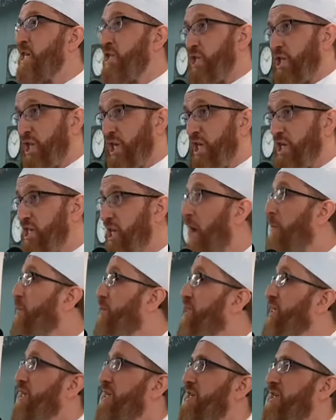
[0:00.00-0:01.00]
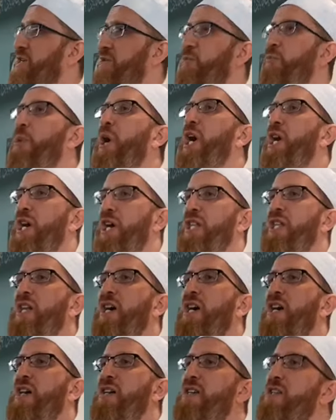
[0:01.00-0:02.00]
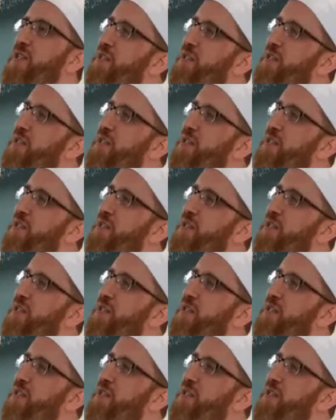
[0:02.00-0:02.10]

is it accepted by Allah?